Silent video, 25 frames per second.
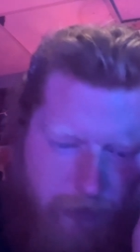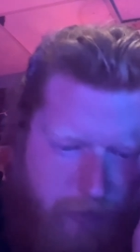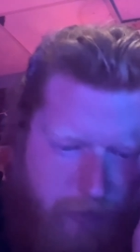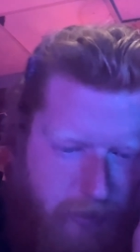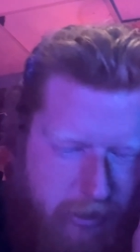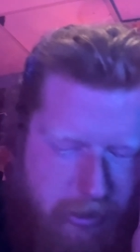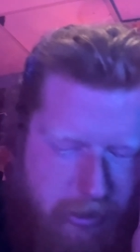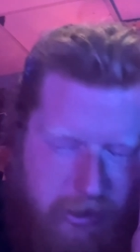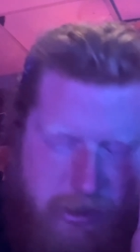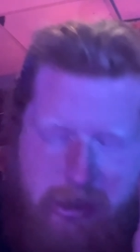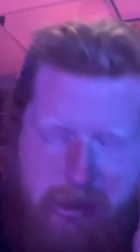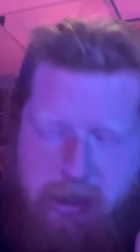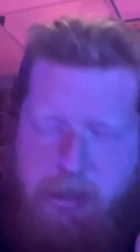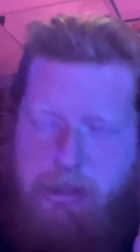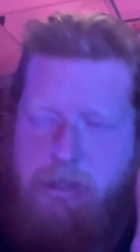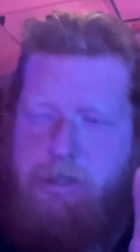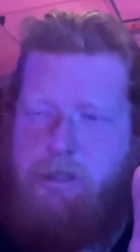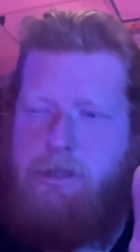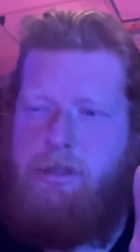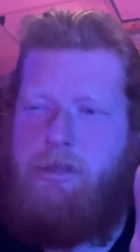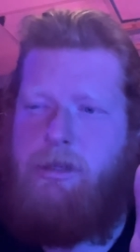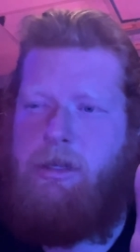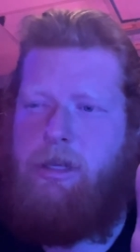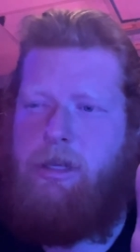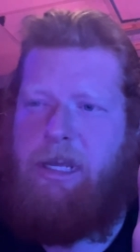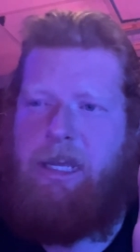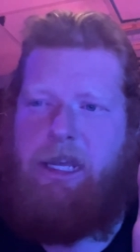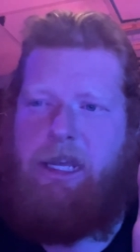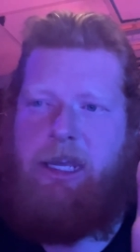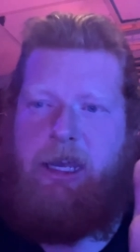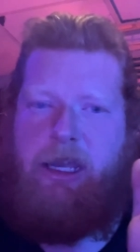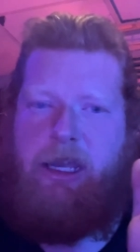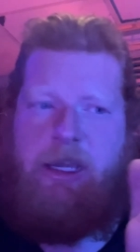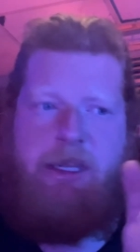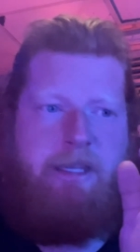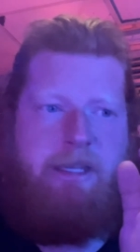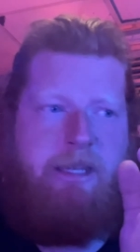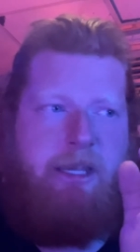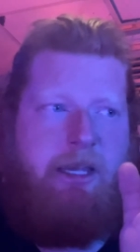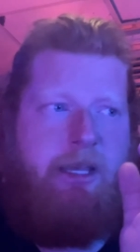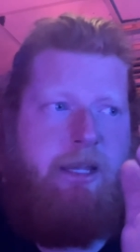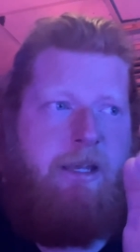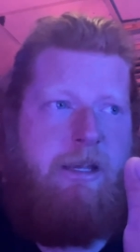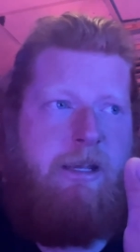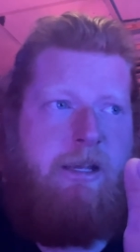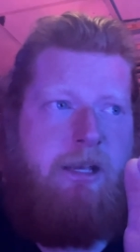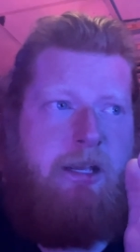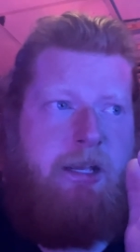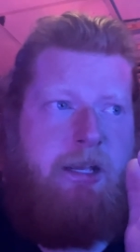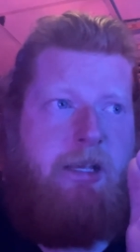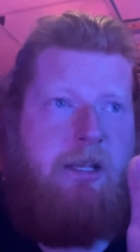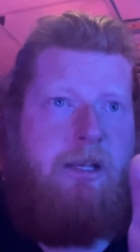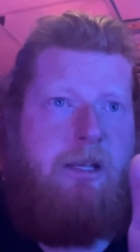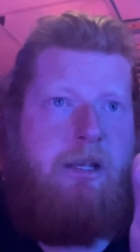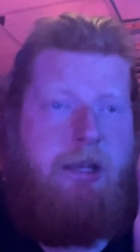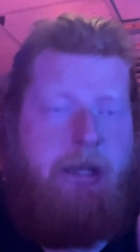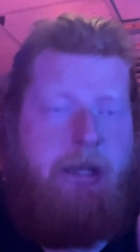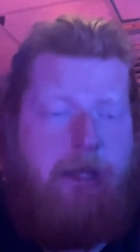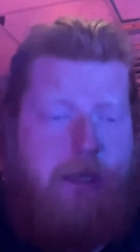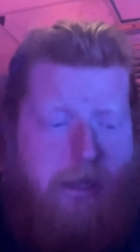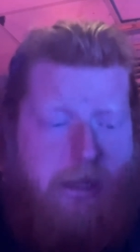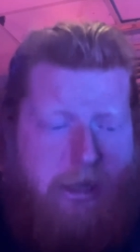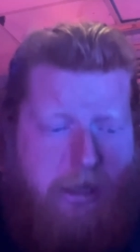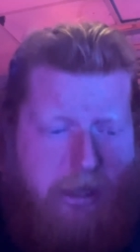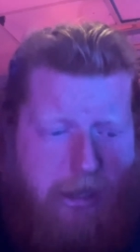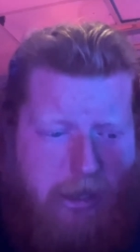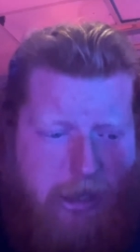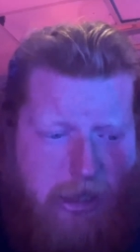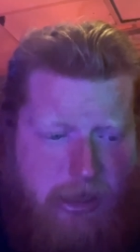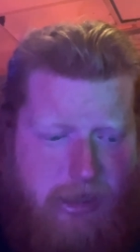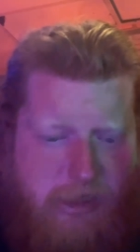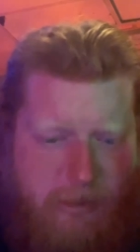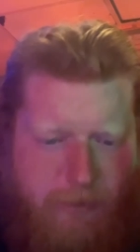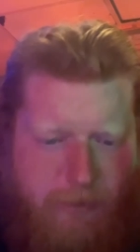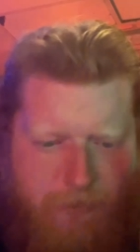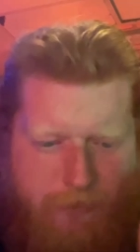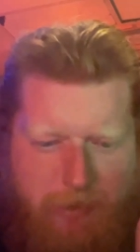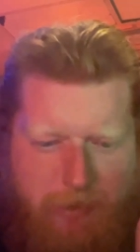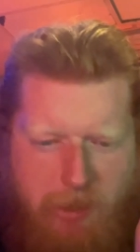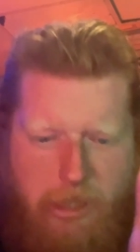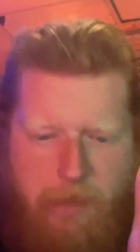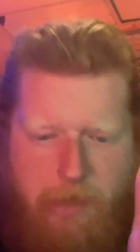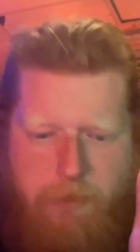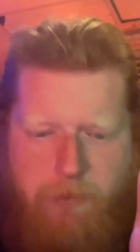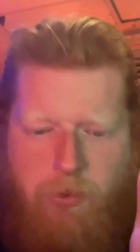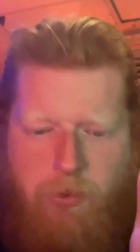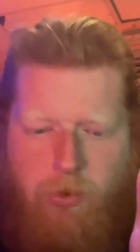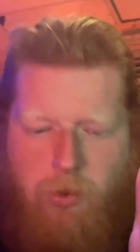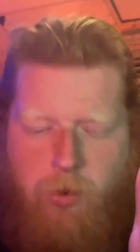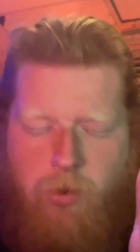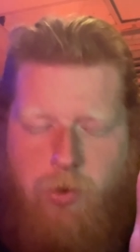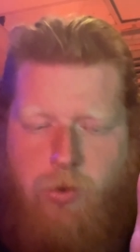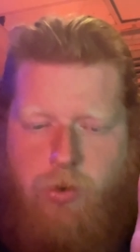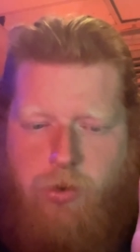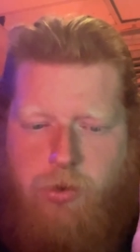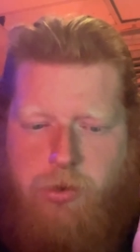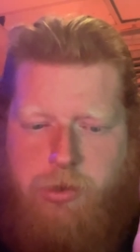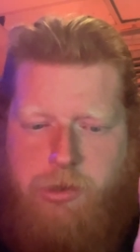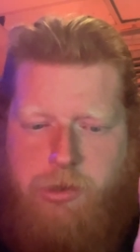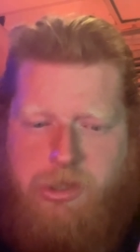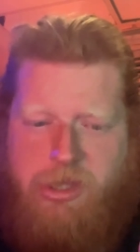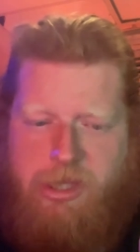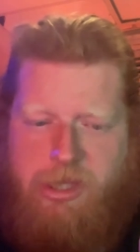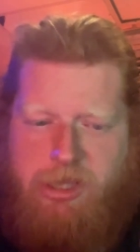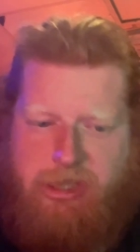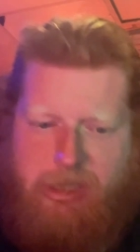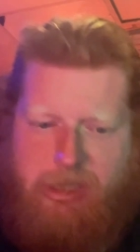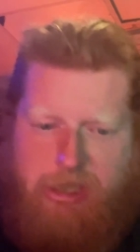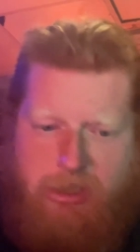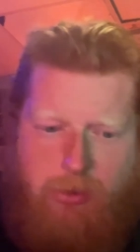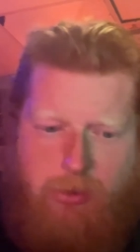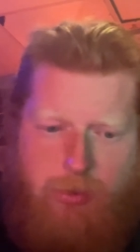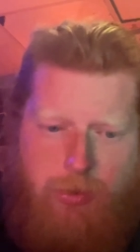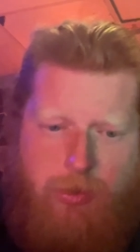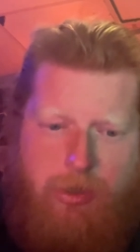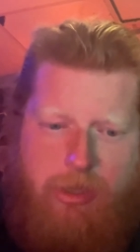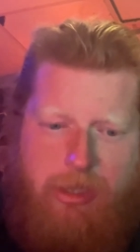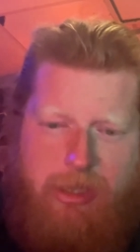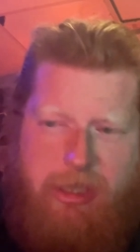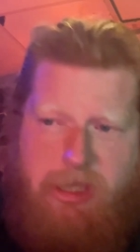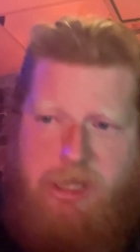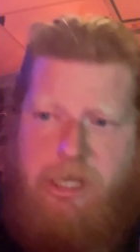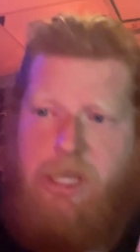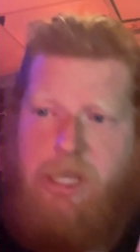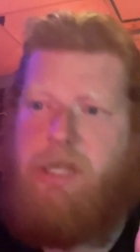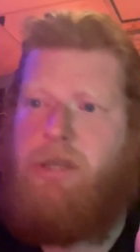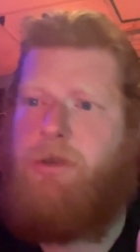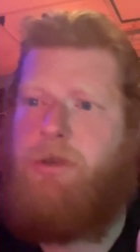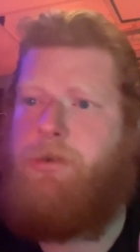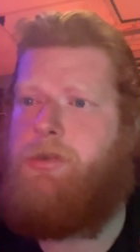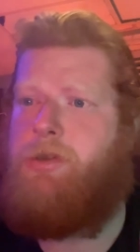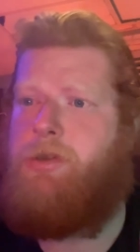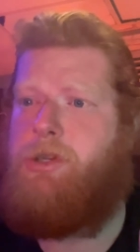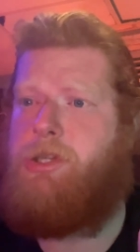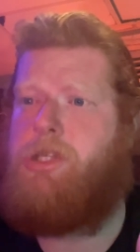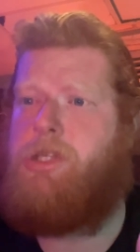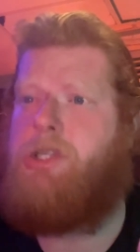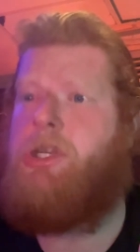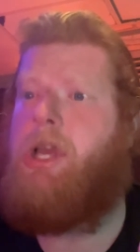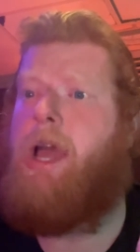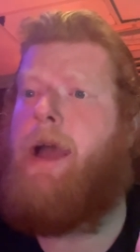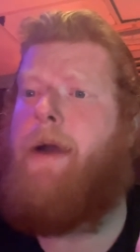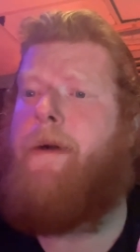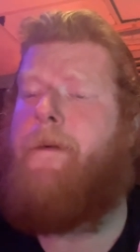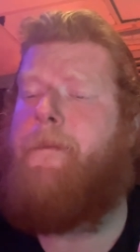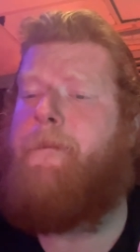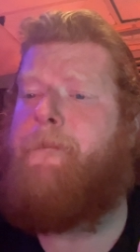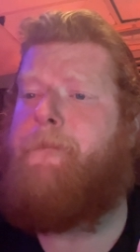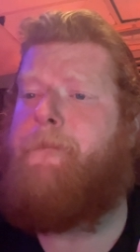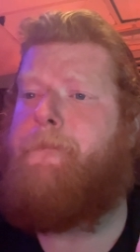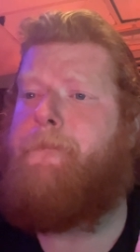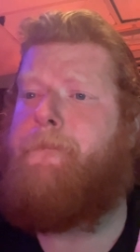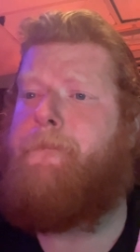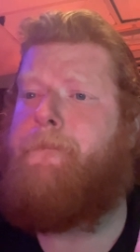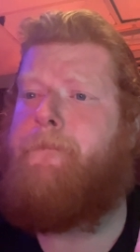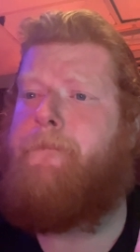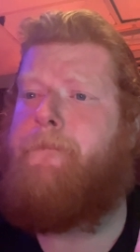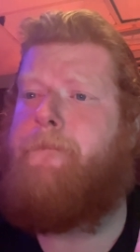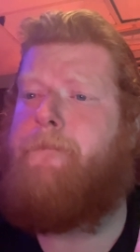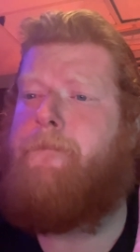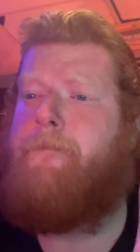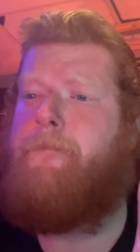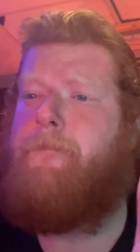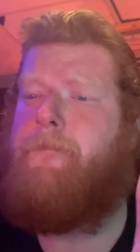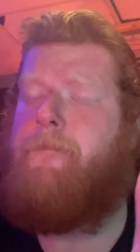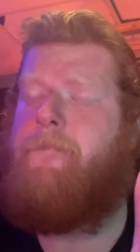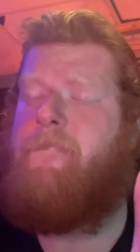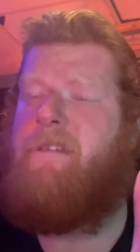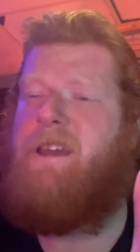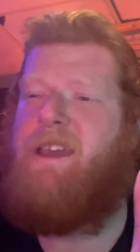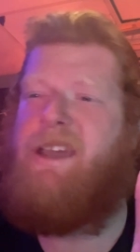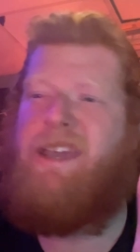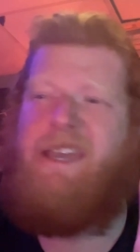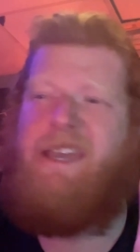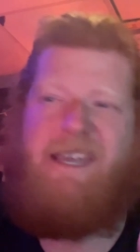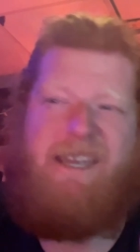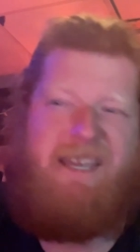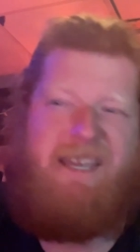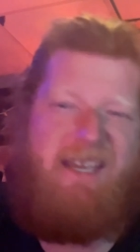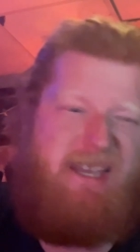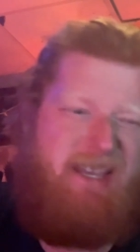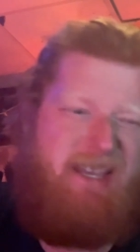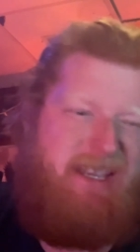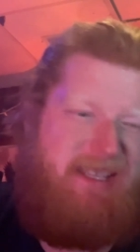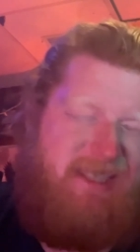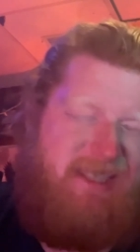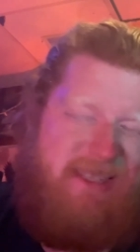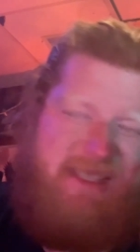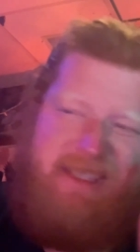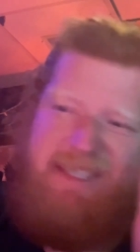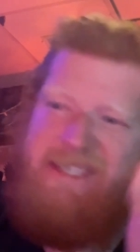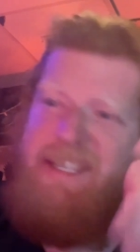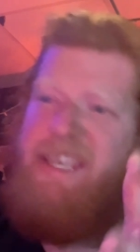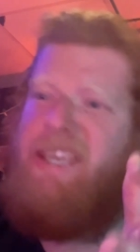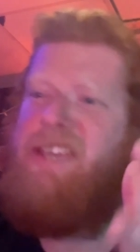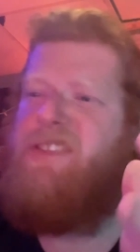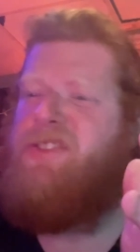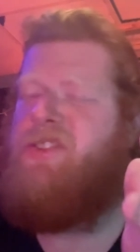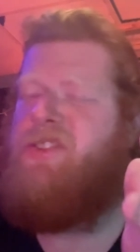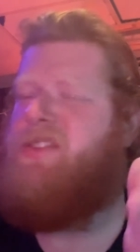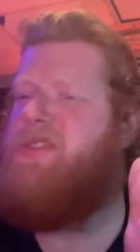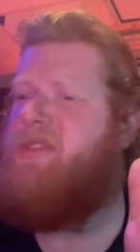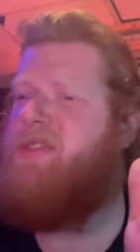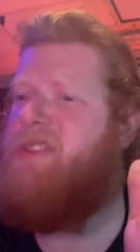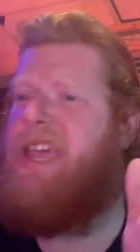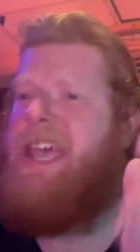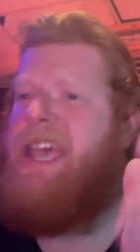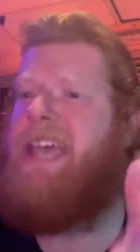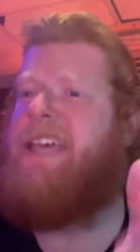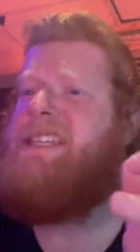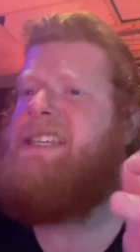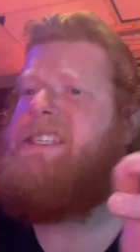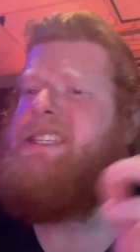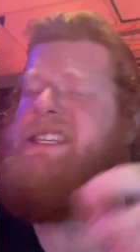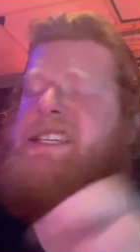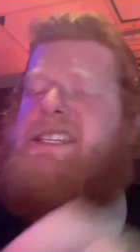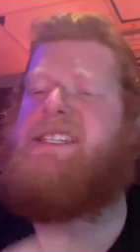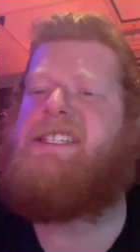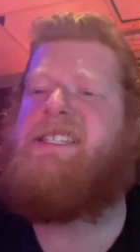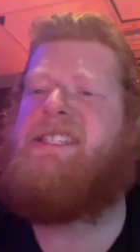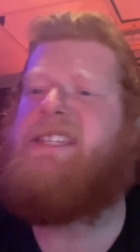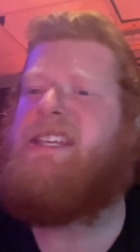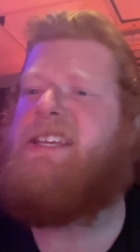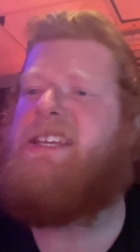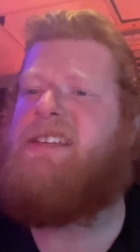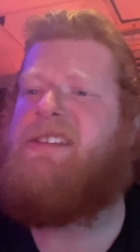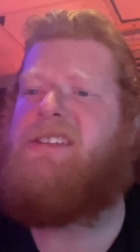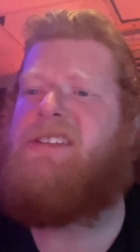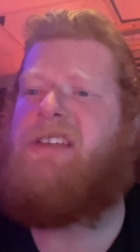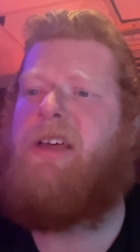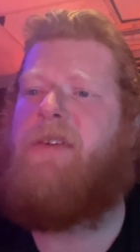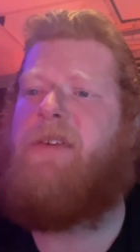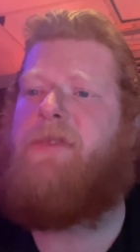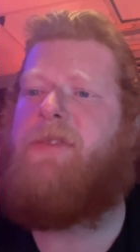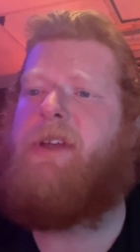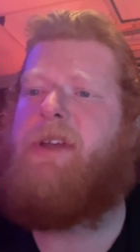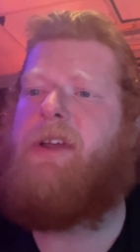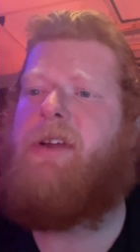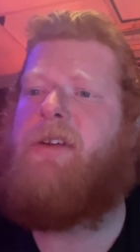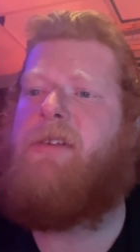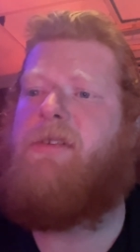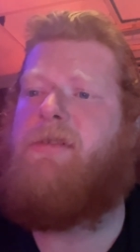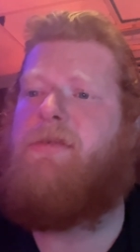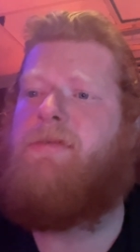is it, it it's people just who continue to shout and say the nastiest things out there.